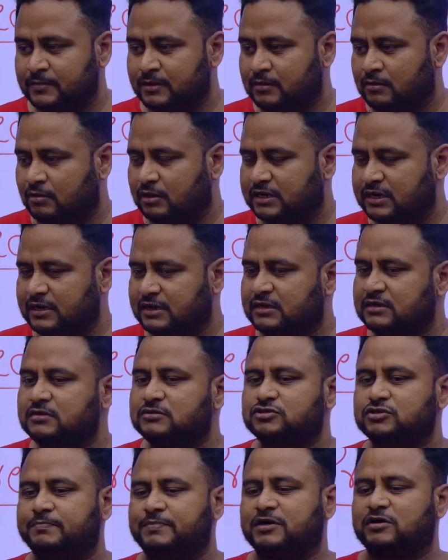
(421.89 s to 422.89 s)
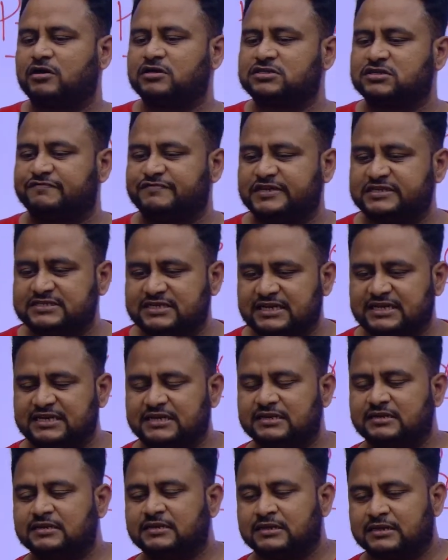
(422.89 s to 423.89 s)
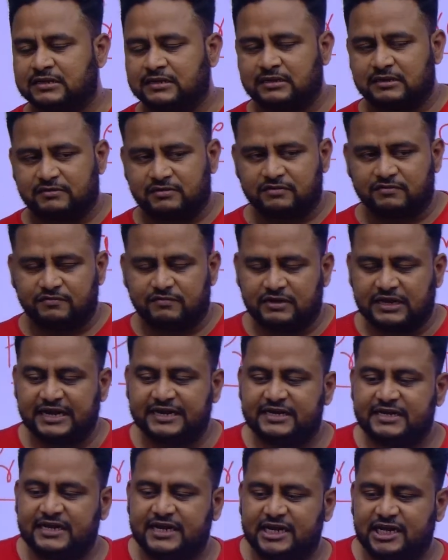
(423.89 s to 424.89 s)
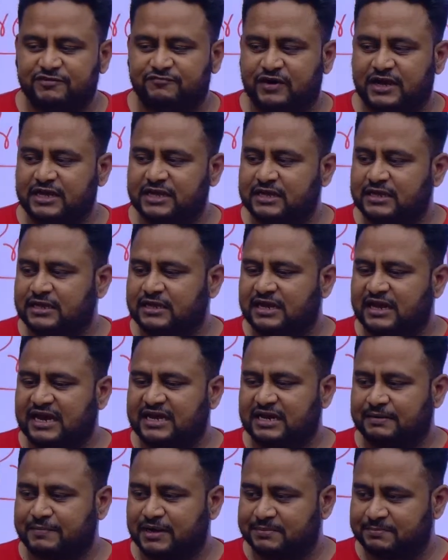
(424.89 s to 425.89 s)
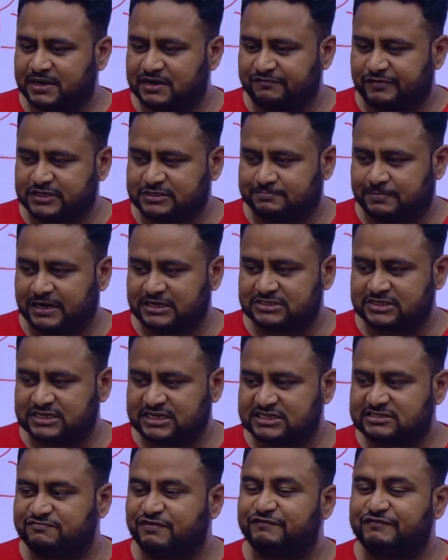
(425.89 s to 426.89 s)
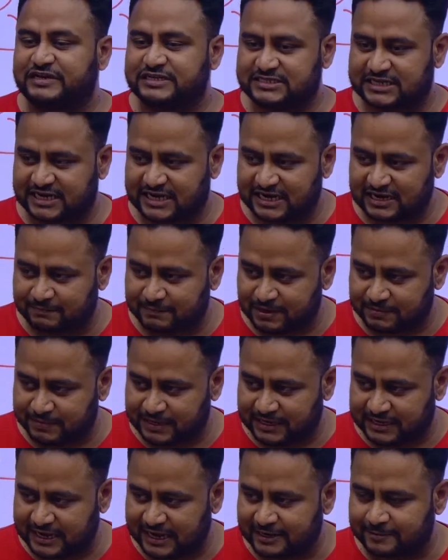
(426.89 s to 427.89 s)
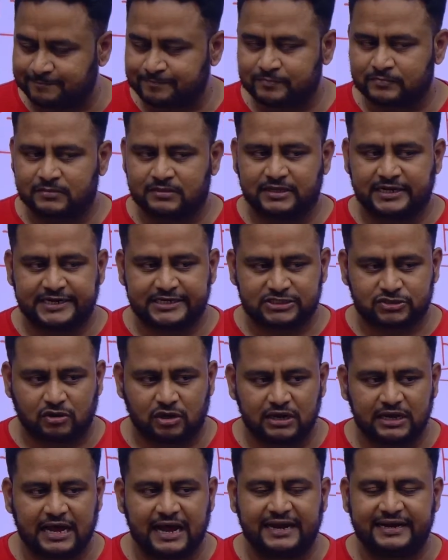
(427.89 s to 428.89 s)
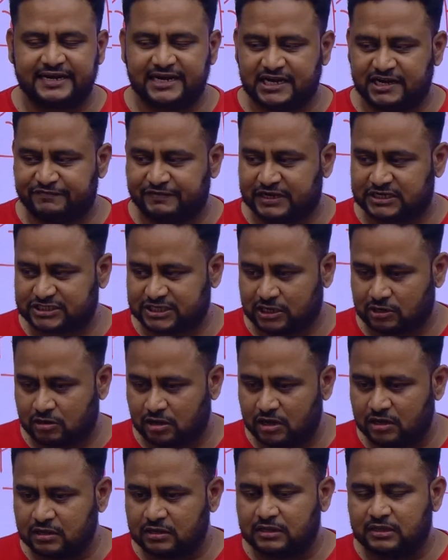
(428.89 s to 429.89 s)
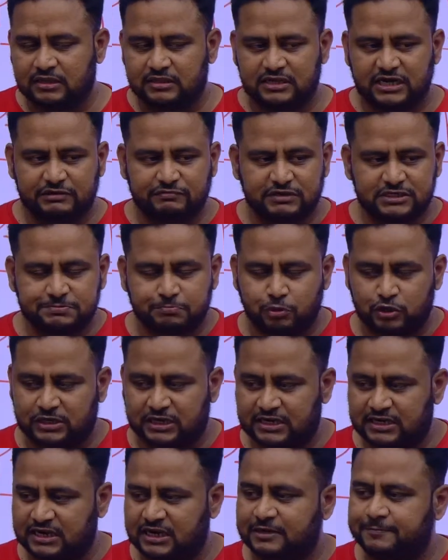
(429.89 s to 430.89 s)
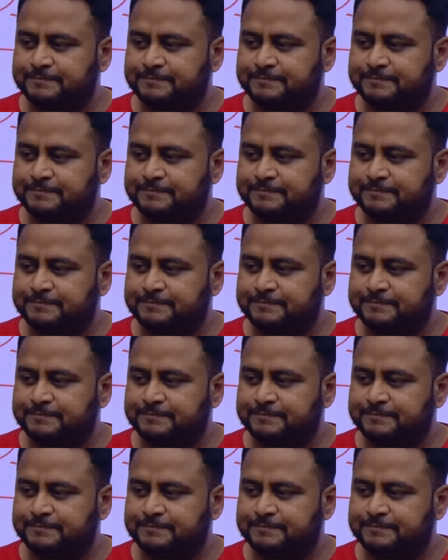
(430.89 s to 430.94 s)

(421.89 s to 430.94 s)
Okay, so because of this, in 1985 an amendment was passed, that is 52nd Amendment Act, that is called anti-defection law, that was put under